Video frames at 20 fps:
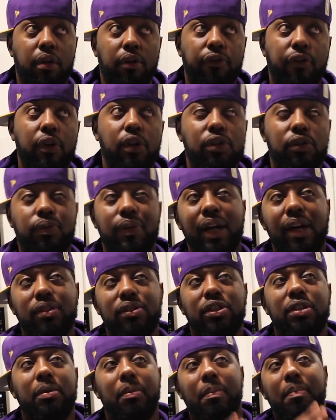First
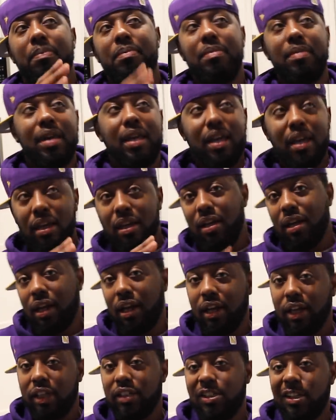round to me
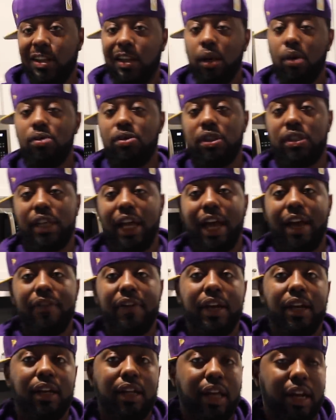is the closest. Ave
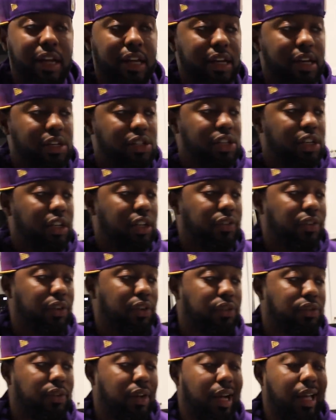had a lot of energy in his
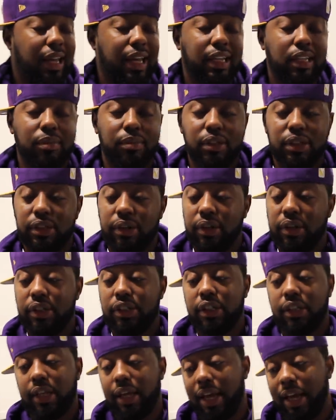first round. I like the material and
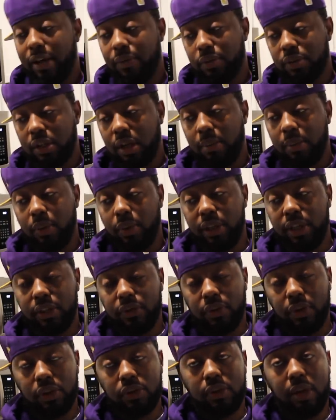shit that Ave was coming with
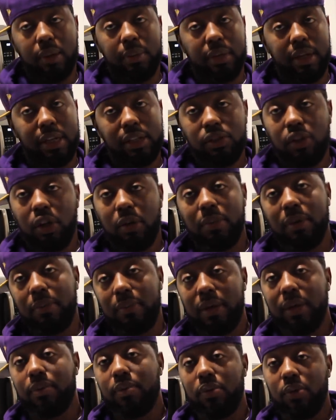his first round. But there's going to be
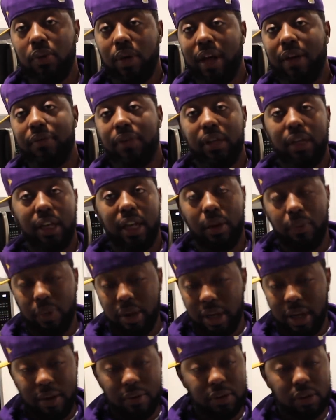people who have DNA
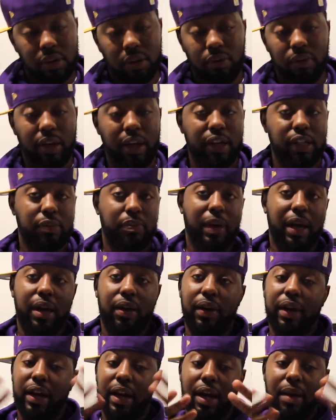winning every single round this
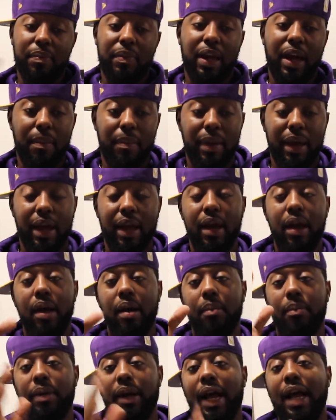battle, and I'm not mad.
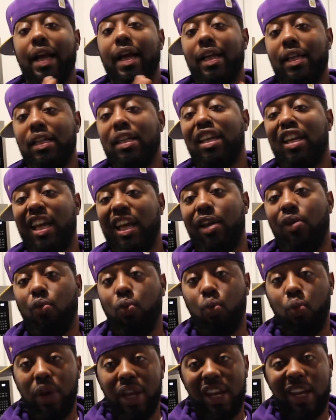But I got
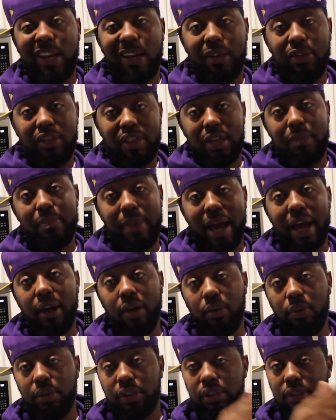DNA winning the
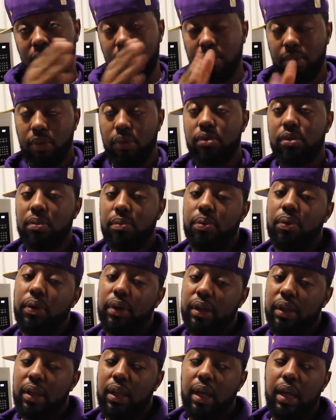battle, which is the most
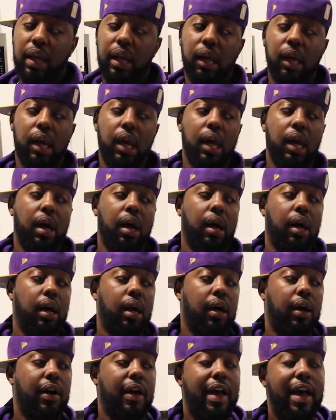important thing.
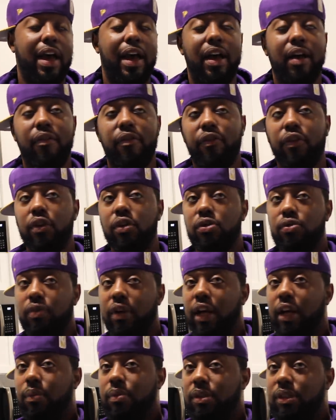Uh, Ave first
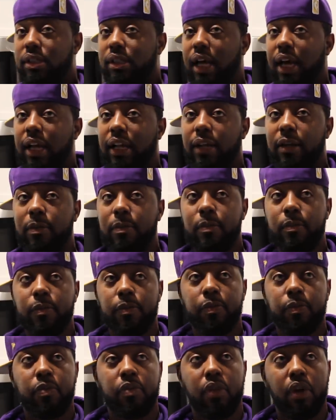round was solid.
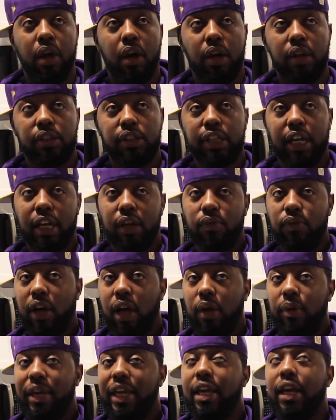Uh, second
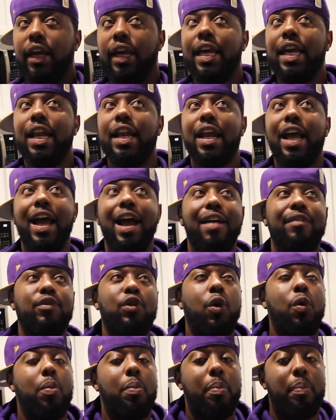round, he, he didn't have
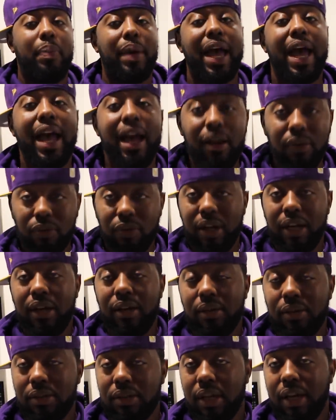no bad
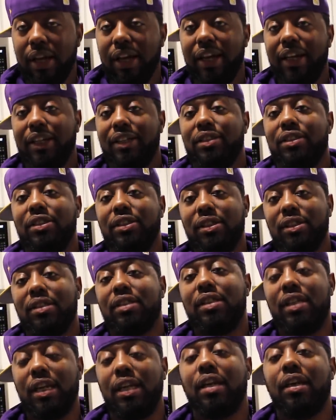rounds. It's
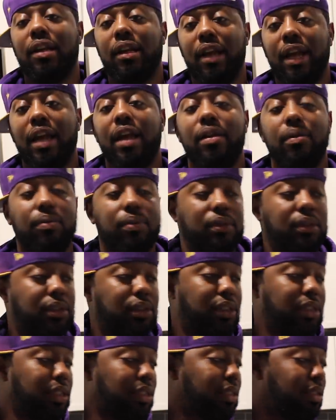just DNA
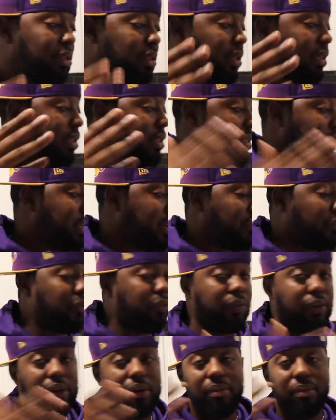was just
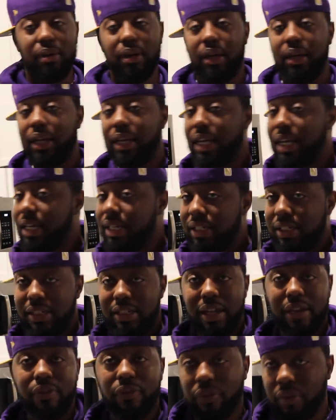different. He's
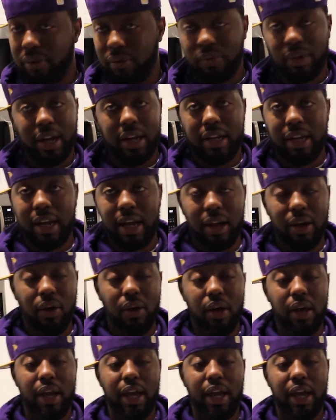different right now.